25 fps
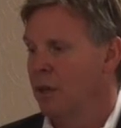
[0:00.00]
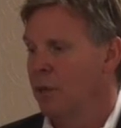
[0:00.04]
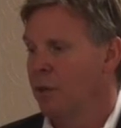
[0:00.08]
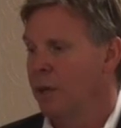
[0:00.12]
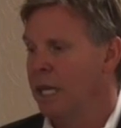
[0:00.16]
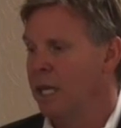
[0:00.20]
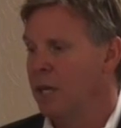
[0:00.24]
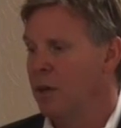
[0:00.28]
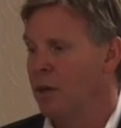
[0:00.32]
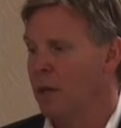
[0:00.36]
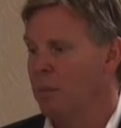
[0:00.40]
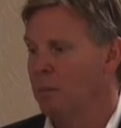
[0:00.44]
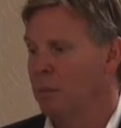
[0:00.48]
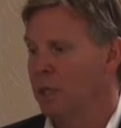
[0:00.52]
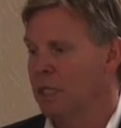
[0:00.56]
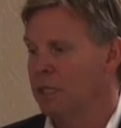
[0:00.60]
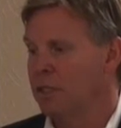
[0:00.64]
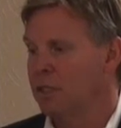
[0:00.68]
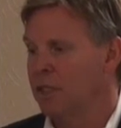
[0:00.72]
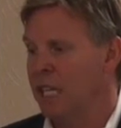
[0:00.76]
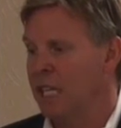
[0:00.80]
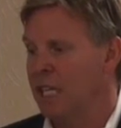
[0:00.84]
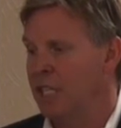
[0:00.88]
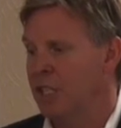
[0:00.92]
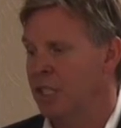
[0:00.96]

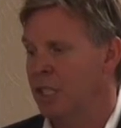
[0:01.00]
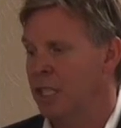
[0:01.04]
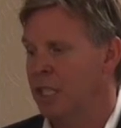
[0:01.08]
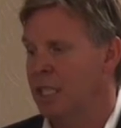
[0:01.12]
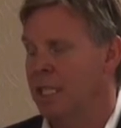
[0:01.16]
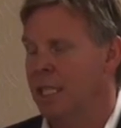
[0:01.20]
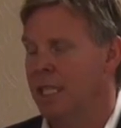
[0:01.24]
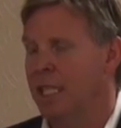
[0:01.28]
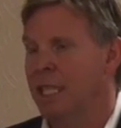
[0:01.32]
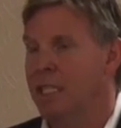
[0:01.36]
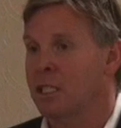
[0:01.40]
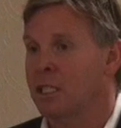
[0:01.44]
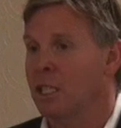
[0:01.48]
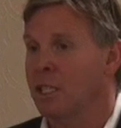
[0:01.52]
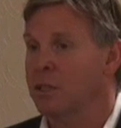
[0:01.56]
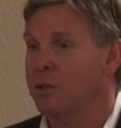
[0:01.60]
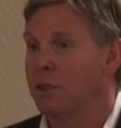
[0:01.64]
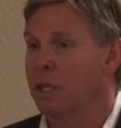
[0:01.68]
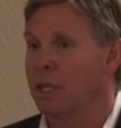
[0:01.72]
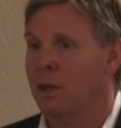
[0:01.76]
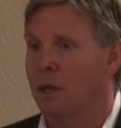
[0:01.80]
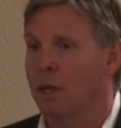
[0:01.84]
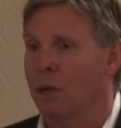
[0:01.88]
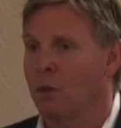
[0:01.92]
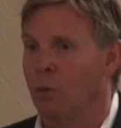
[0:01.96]
Radioembolization, it does
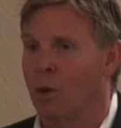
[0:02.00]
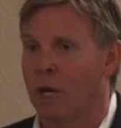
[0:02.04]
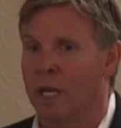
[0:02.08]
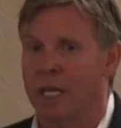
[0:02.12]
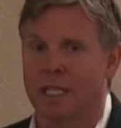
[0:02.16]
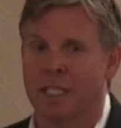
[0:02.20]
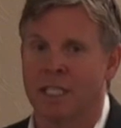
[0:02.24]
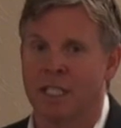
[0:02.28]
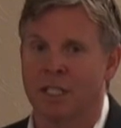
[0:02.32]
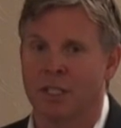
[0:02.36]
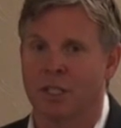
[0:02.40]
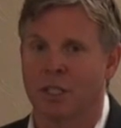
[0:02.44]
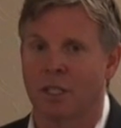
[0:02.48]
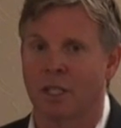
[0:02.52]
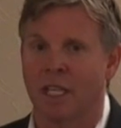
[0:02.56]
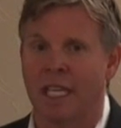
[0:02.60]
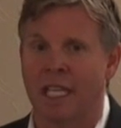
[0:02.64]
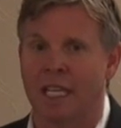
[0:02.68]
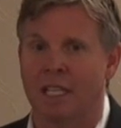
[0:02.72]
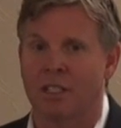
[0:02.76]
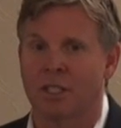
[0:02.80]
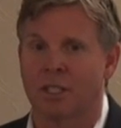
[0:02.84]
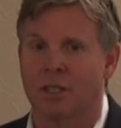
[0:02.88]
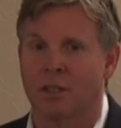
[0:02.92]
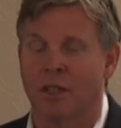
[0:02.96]
require one additional
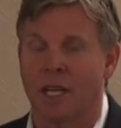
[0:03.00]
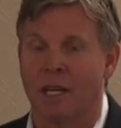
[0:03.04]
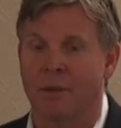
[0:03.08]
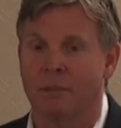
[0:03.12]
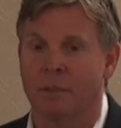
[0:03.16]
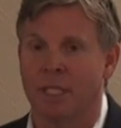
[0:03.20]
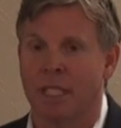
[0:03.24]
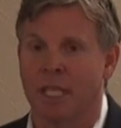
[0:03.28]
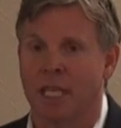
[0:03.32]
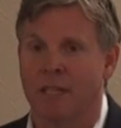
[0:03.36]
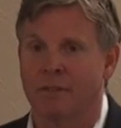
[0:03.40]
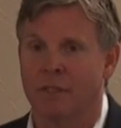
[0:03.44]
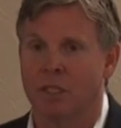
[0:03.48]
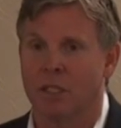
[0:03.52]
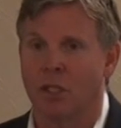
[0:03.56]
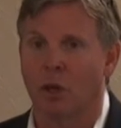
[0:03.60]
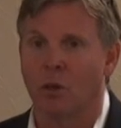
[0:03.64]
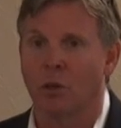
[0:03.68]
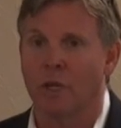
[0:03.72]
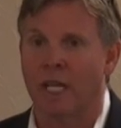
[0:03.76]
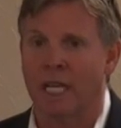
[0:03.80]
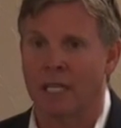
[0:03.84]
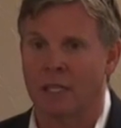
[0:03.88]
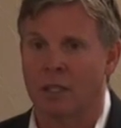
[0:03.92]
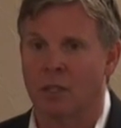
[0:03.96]
angiogram, and you have to
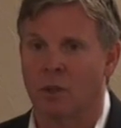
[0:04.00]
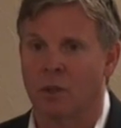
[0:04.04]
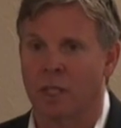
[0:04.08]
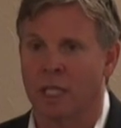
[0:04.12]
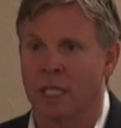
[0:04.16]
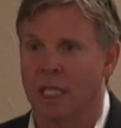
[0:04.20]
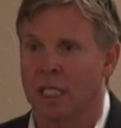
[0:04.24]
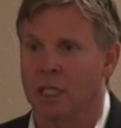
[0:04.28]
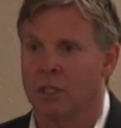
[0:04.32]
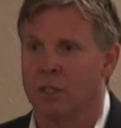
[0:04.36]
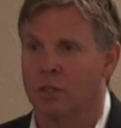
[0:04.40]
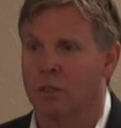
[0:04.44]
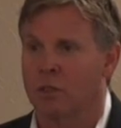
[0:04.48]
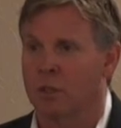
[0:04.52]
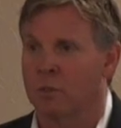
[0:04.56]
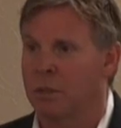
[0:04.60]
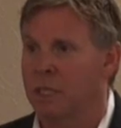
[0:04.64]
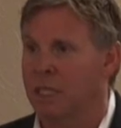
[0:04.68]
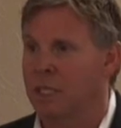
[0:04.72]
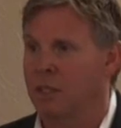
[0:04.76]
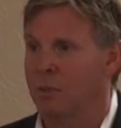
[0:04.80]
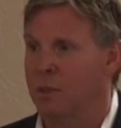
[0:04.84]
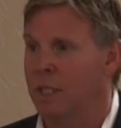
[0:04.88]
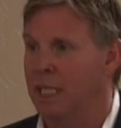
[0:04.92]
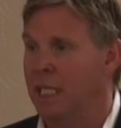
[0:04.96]
know that going into it,
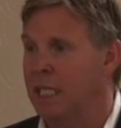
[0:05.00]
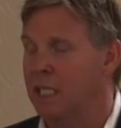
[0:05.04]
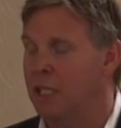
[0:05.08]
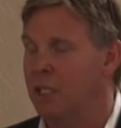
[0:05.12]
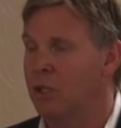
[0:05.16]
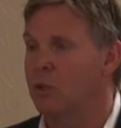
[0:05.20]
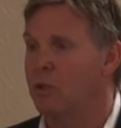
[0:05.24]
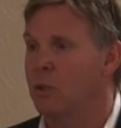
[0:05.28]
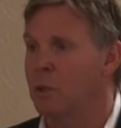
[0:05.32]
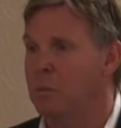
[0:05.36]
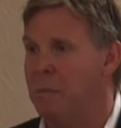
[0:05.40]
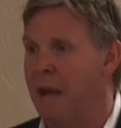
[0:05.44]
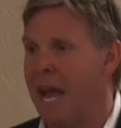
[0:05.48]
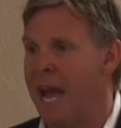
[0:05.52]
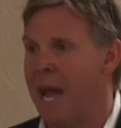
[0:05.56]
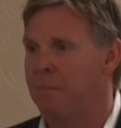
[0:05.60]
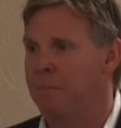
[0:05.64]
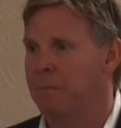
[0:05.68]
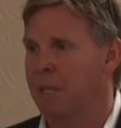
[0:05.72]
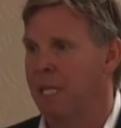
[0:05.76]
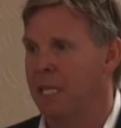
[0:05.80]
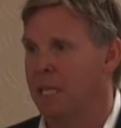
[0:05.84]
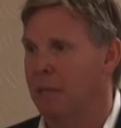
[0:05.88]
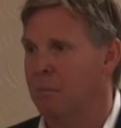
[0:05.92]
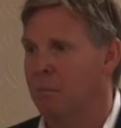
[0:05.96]
because we need to do the
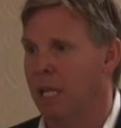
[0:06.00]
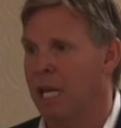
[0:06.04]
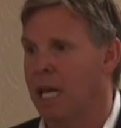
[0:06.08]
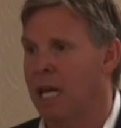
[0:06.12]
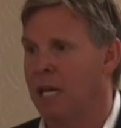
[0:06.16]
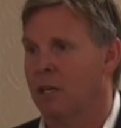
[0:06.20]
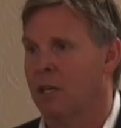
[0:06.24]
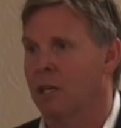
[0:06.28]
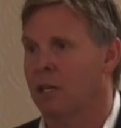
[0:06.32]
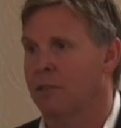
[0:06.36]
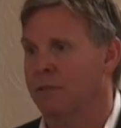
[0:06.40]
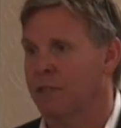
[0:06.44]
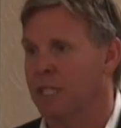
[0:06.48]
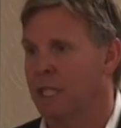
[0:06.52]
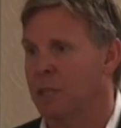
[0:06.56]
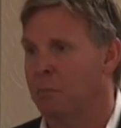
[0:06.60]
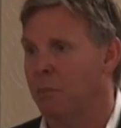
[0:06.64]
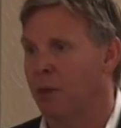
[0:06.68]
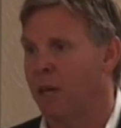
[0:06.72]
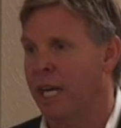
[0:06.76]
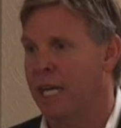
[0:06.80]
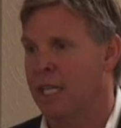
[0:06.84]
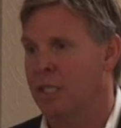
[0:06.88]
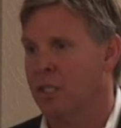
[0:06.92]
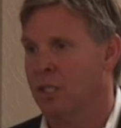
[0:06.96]
mapping and block off any
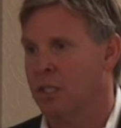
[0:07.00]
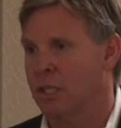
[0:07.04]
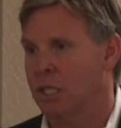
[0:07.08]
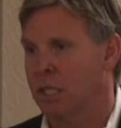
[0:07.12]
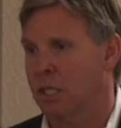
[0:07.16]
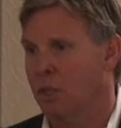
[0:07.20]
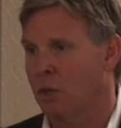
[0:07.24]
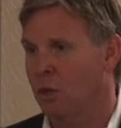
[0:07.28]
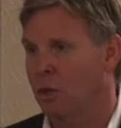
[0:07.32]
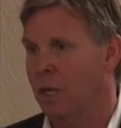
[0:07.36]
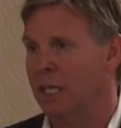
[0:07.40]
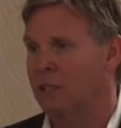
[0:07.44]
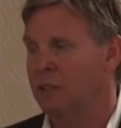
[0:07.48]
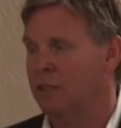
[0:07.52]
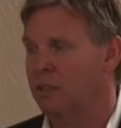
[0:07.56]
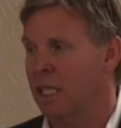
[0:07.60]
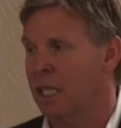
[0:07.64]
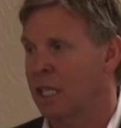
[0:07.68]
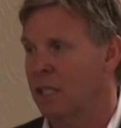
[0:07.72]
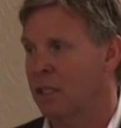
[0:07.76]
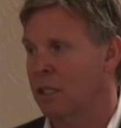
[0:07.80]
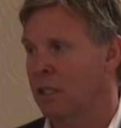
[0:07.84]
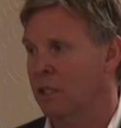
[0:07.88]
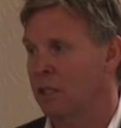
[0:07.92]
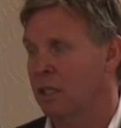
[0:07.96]
branches that go
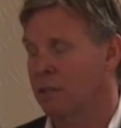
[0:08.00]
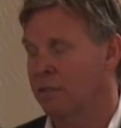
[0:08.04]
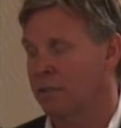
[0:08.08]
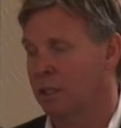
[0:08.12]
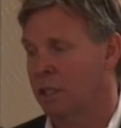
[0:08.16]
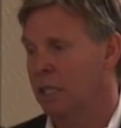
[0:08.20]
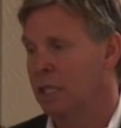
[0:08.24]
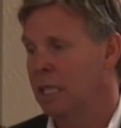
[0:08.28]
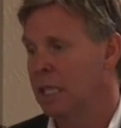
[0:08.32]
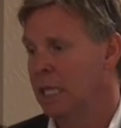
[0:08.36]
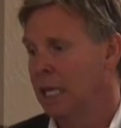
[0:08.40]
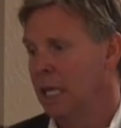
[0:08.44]
outside of the liver.